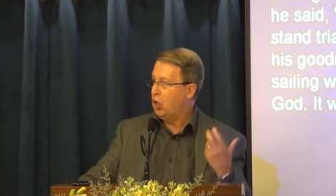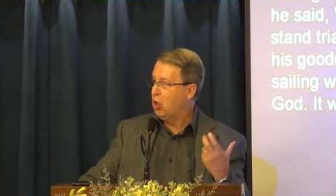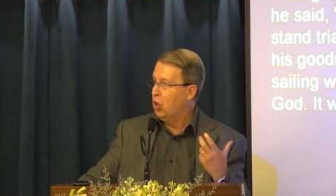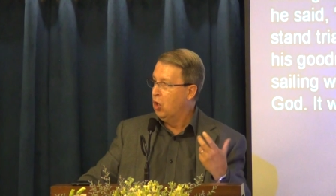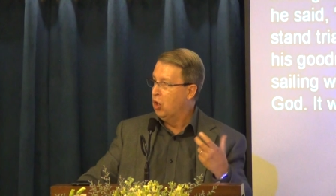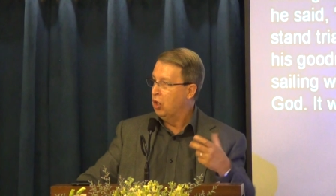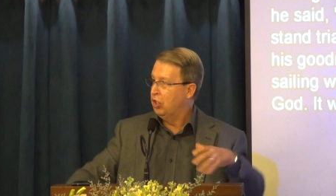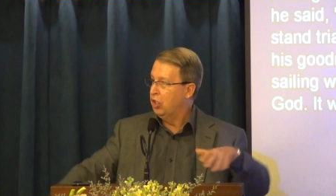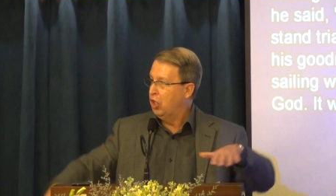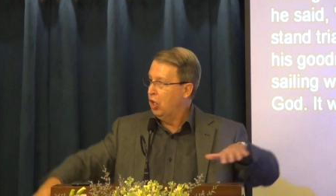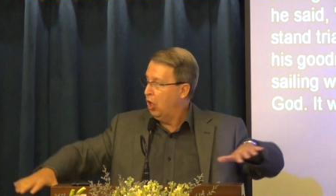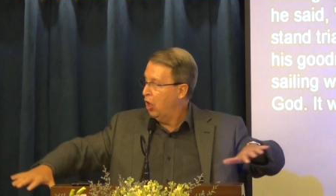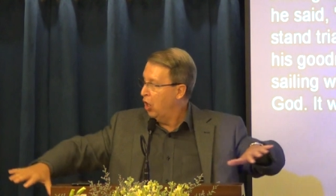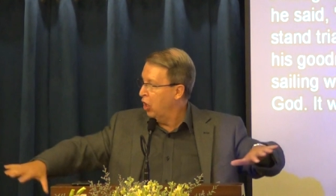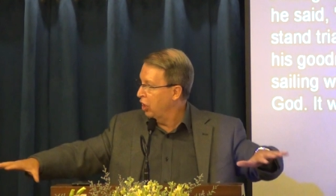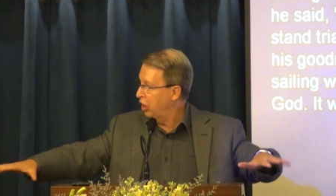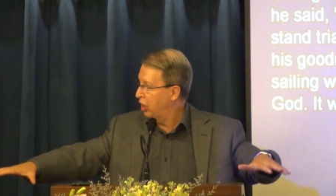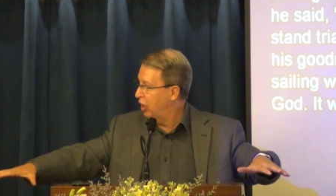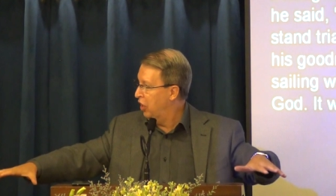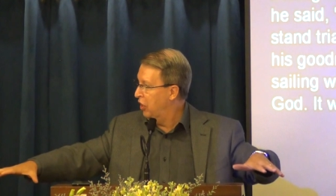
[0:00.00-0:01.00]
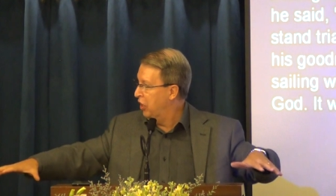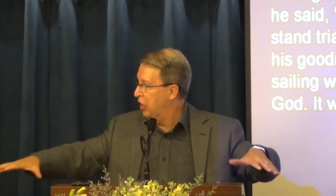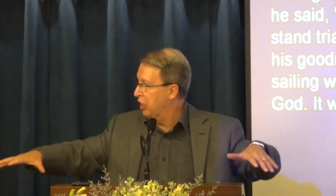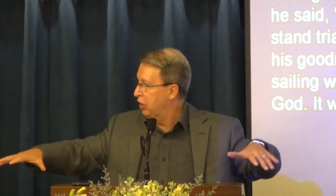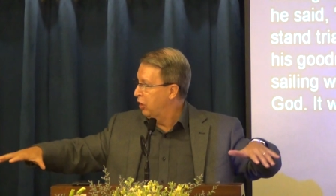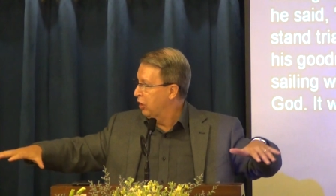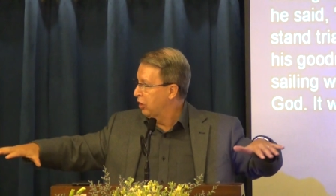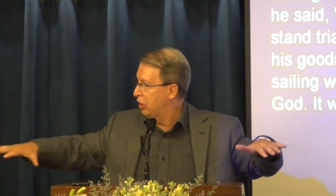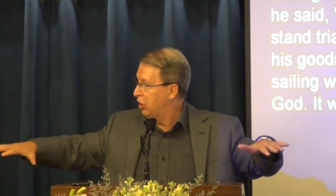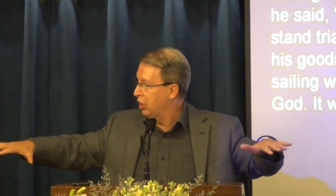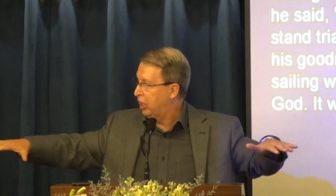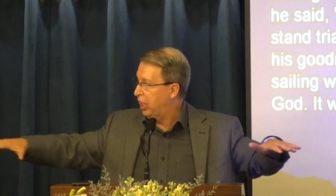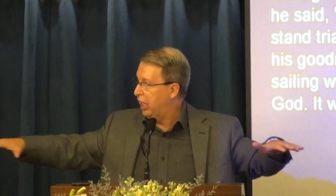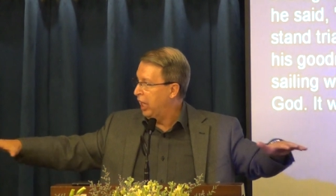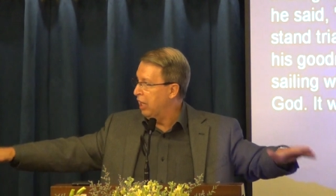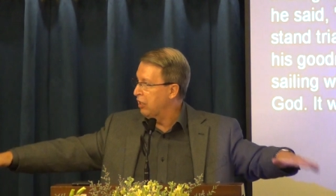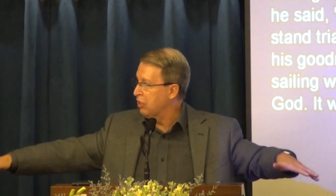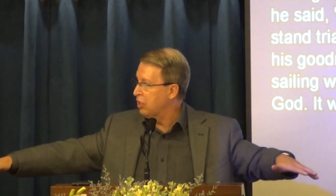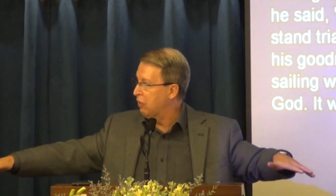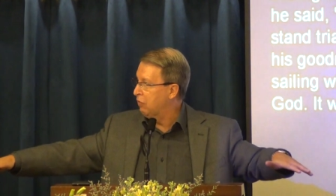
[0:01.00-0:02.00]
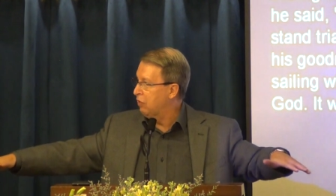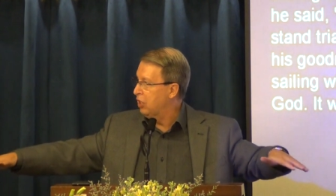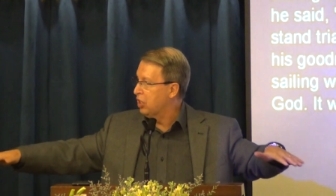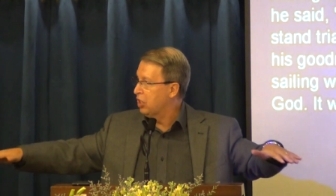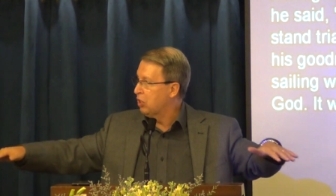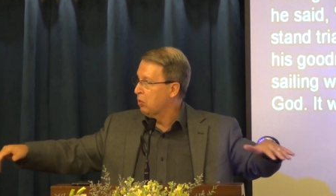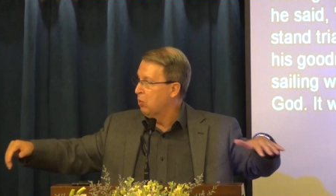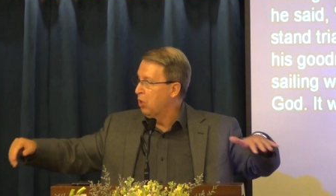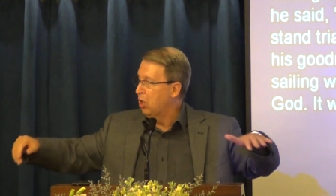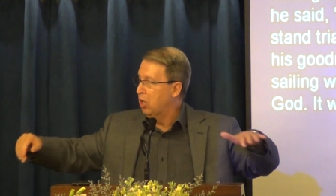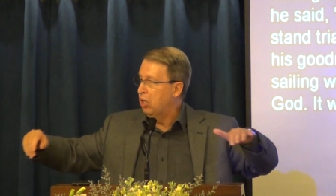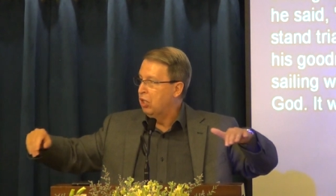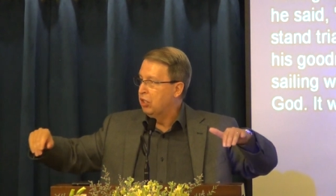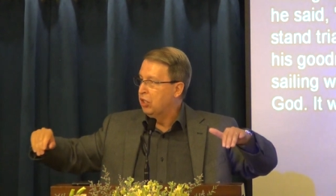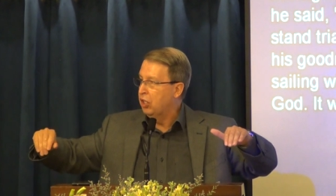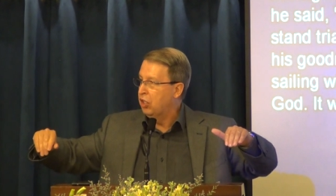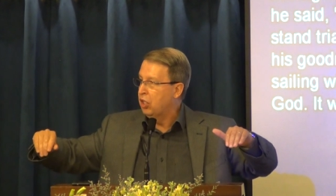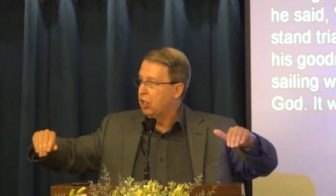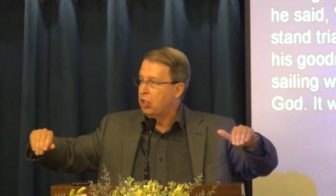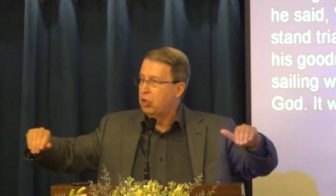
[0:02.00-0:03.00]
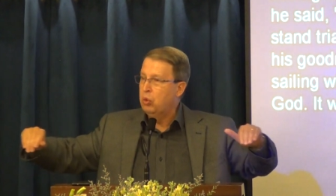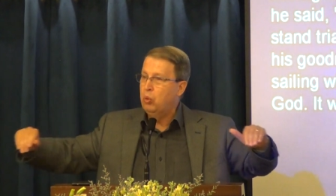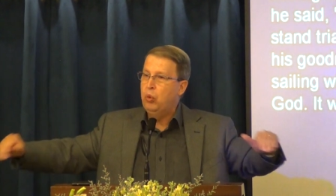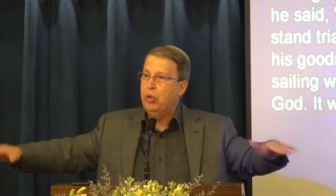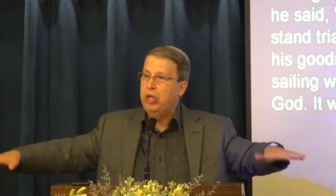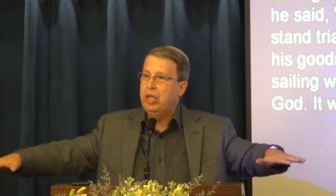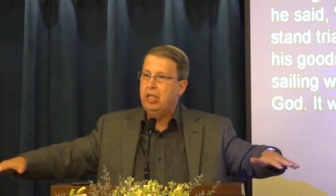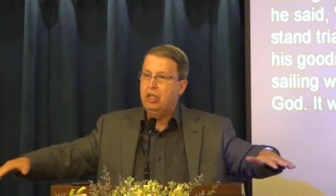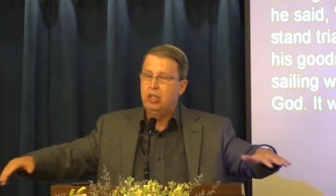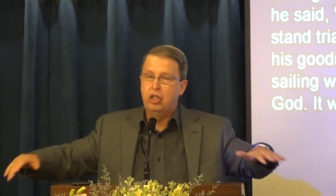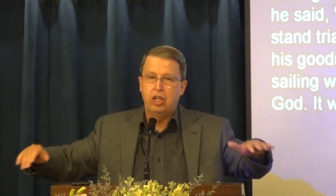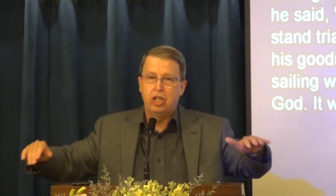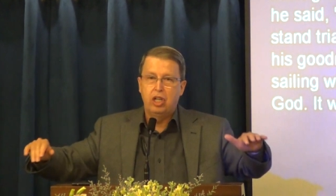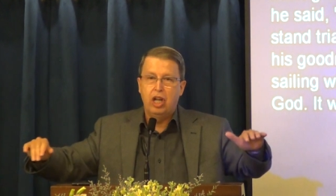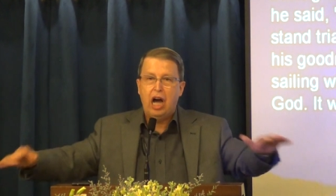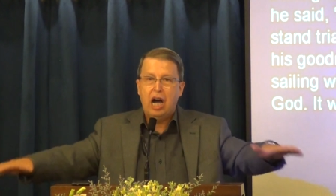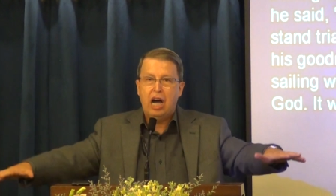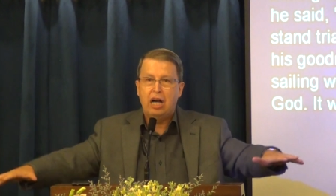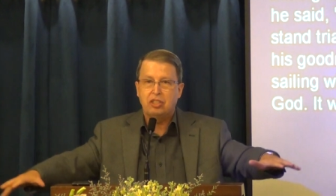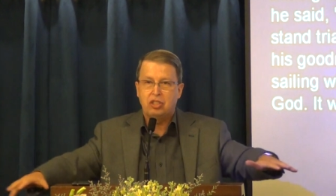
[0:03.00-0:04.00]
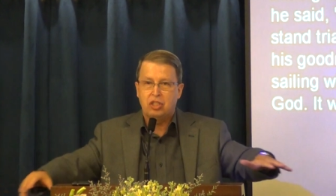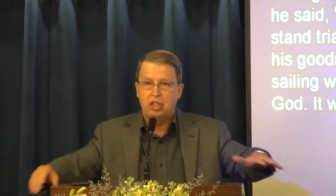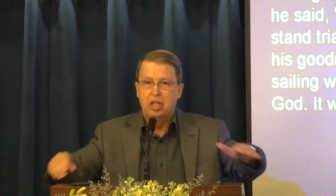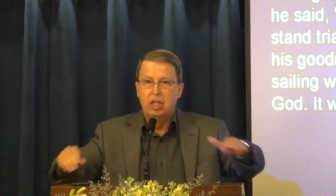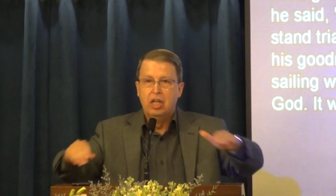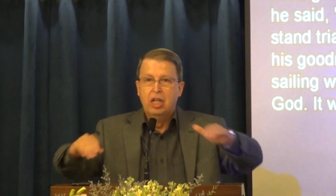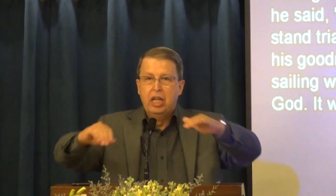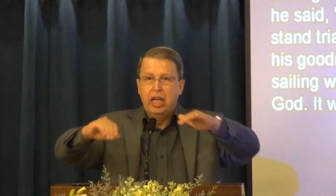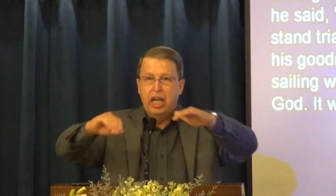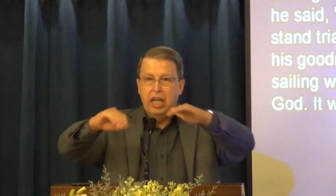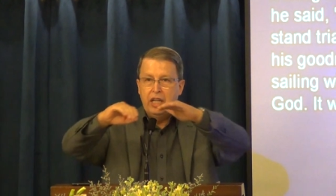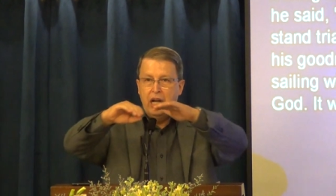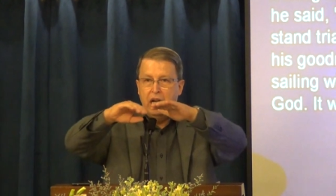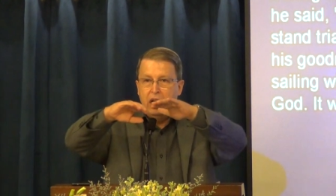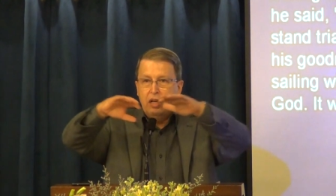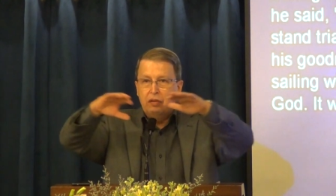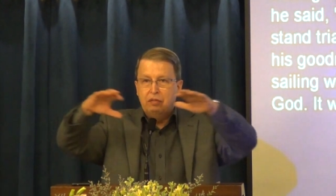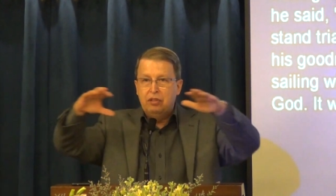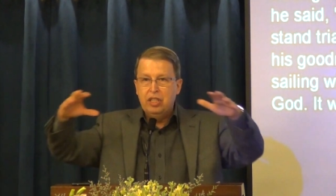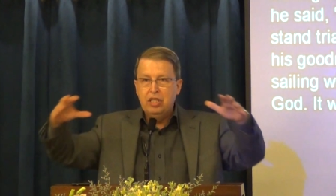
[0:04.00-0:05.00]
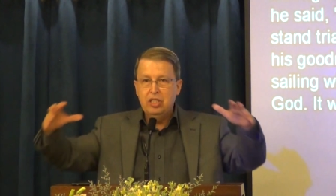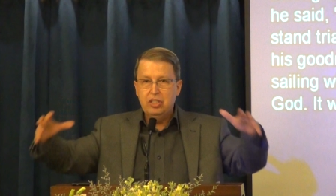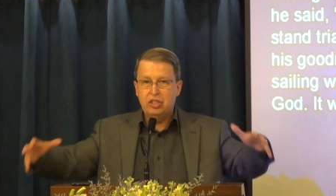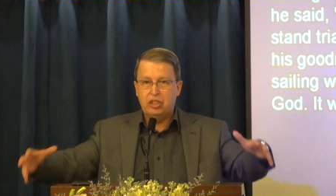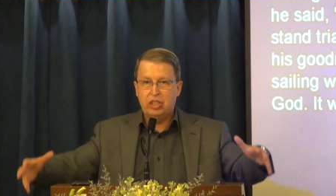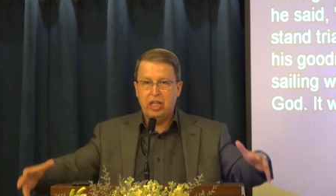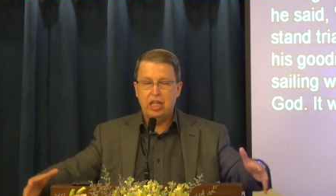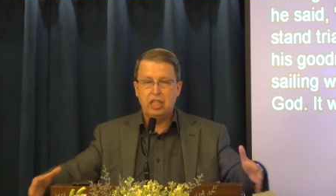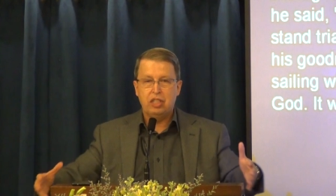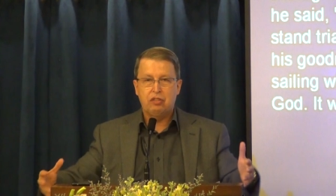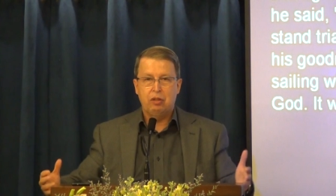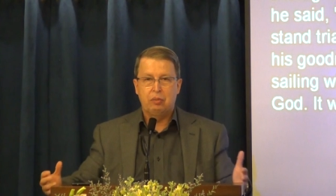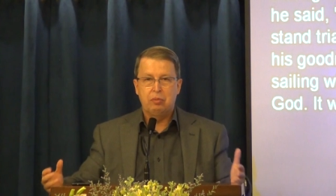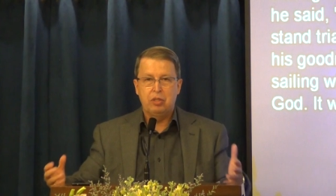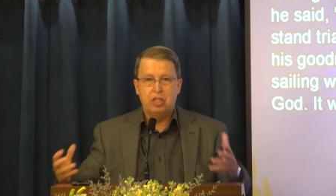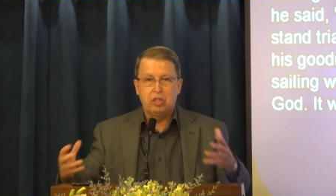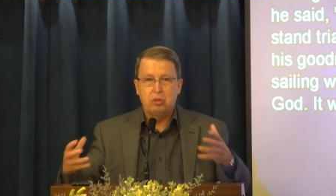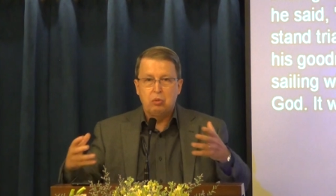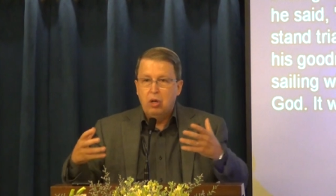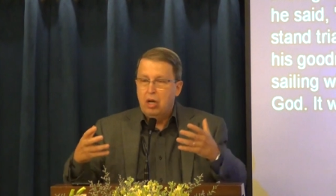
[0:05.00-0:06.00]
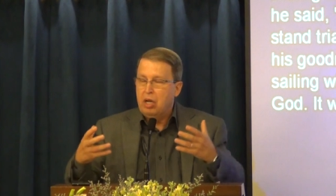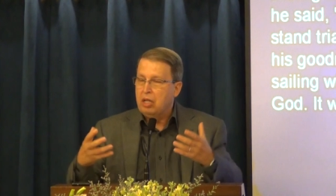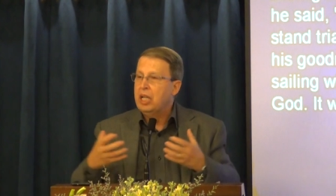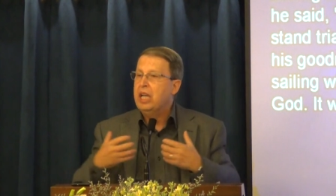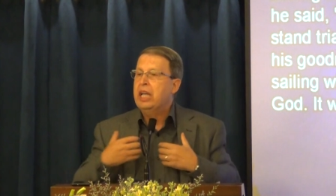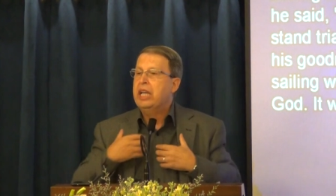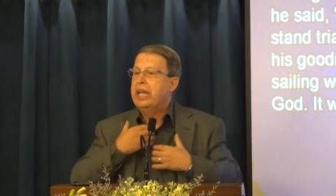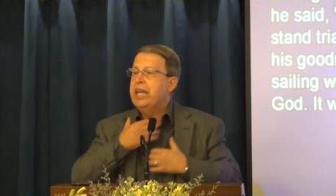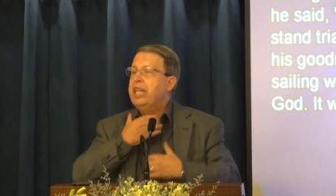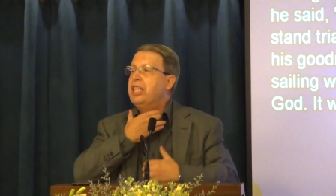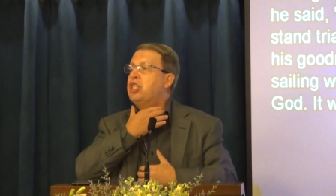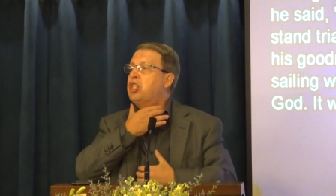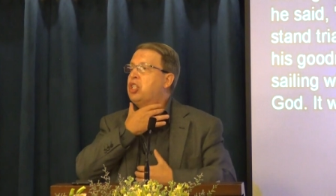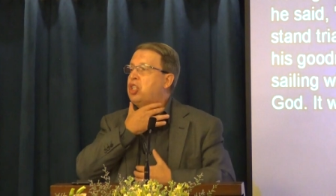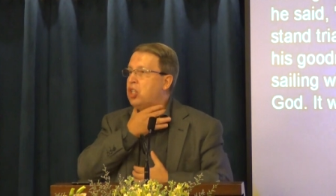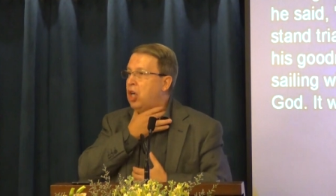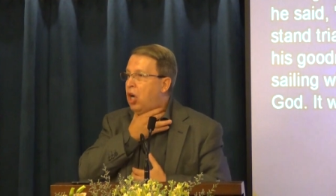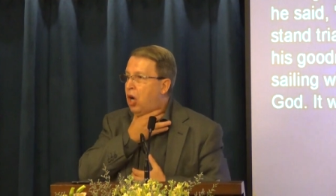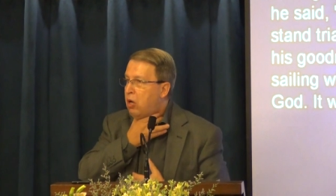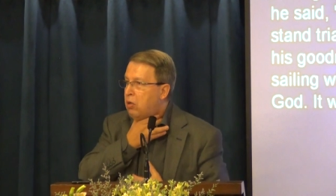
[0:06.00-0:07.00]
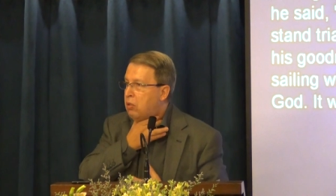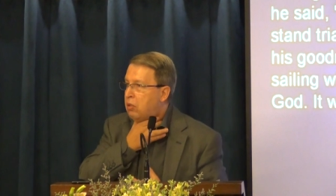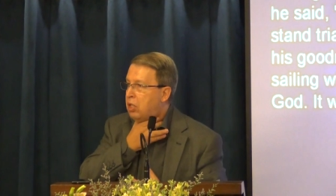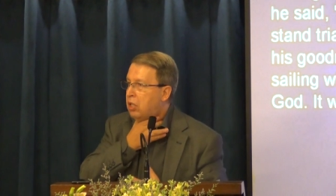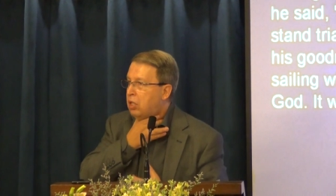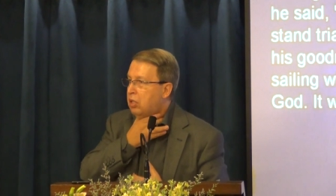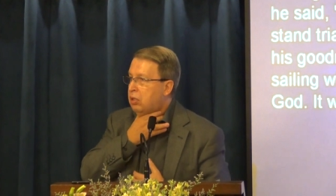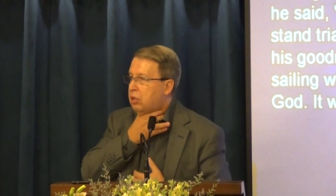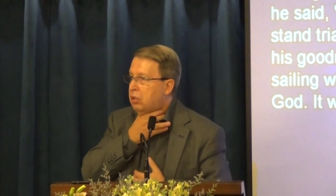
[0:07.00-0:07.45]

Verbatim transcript: good, the earthly, the cares of this world, the greed, the lust, and all of these things from this world. It chokes